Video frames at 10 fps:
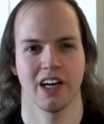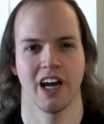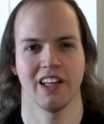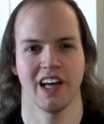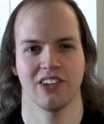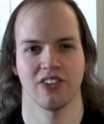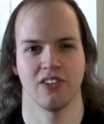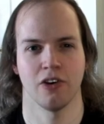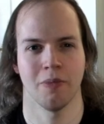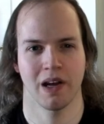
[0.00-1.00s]
and they actually
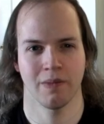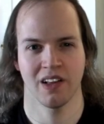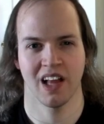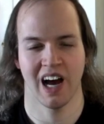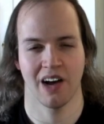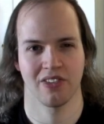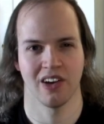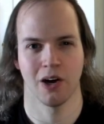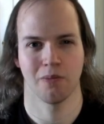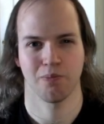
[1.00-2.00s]
do make me laugh. So,